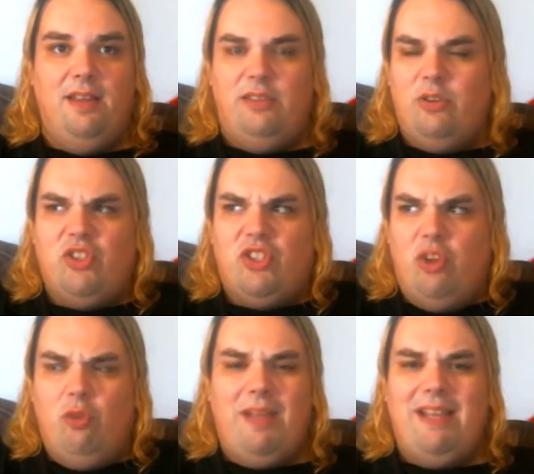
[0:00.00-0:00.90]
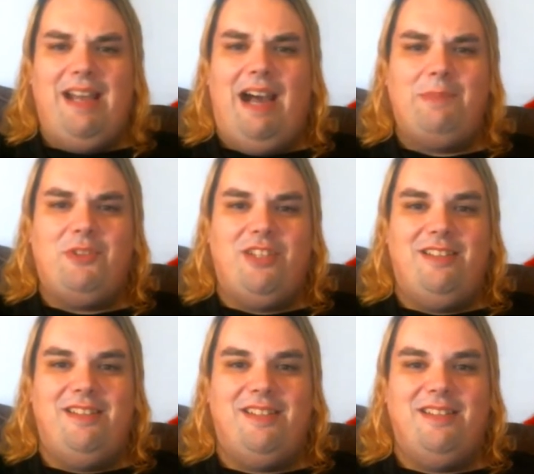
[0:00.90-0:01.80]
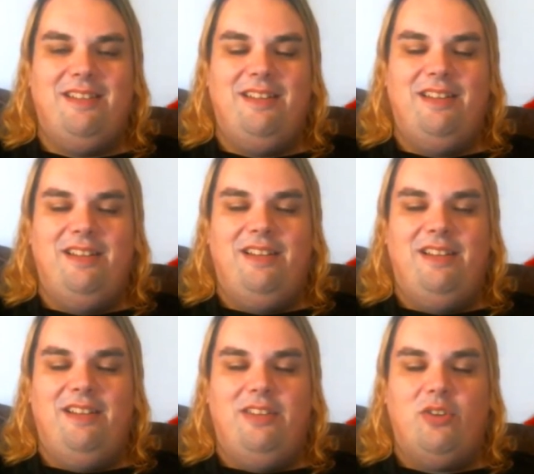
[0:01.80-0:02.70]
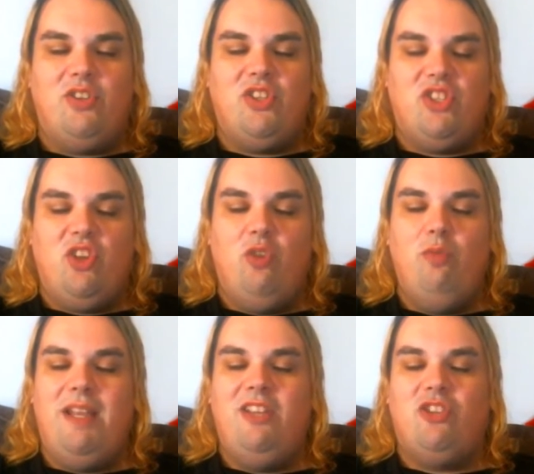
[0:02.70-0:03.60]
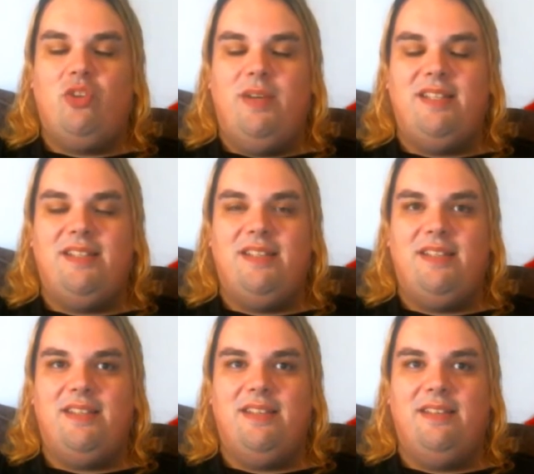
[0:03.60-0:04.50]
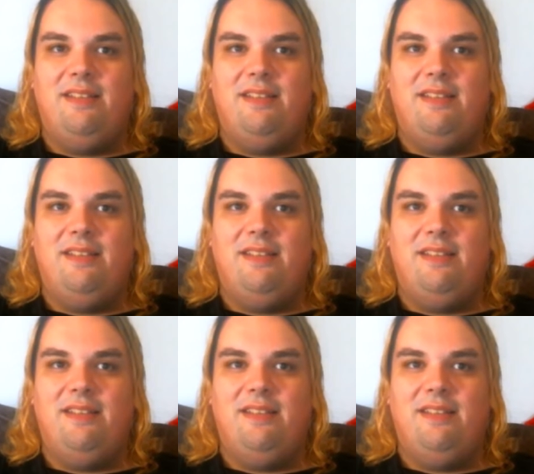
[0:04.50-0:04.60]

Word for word: There's so many options. There's so many choices.